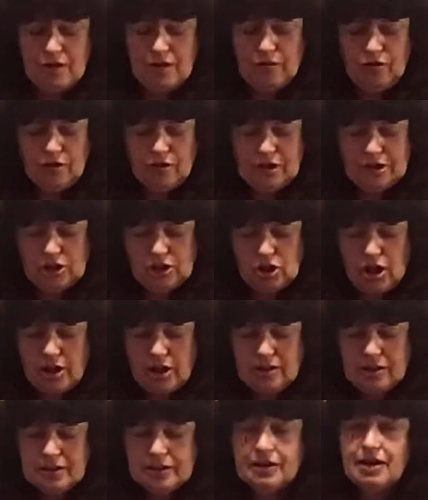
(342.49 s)
for the
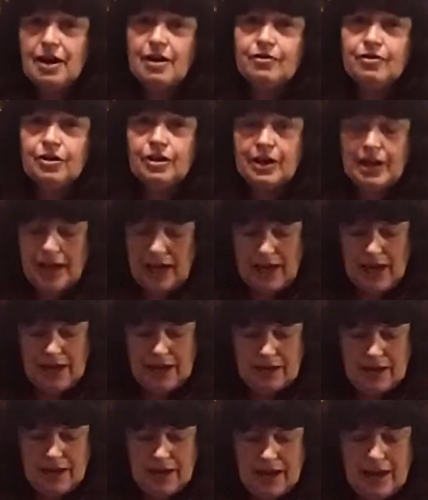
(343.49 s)
chocolate-covered hat,
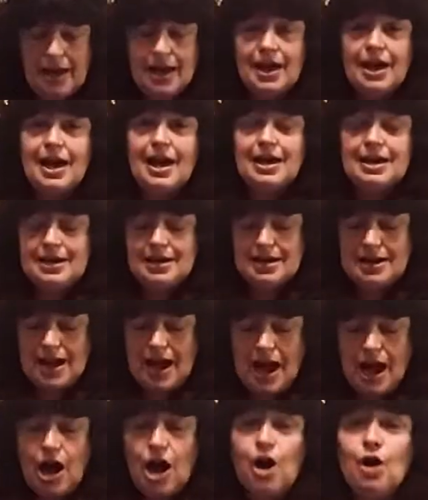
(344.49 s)
and
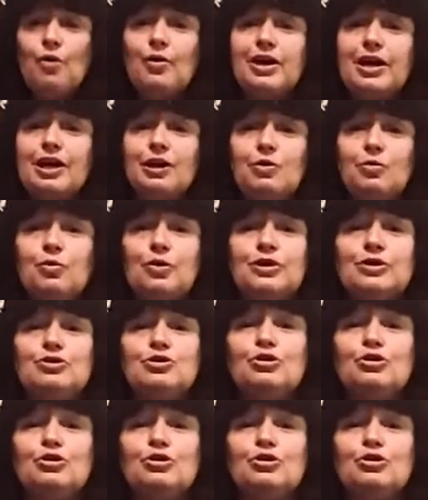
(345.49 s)
now it was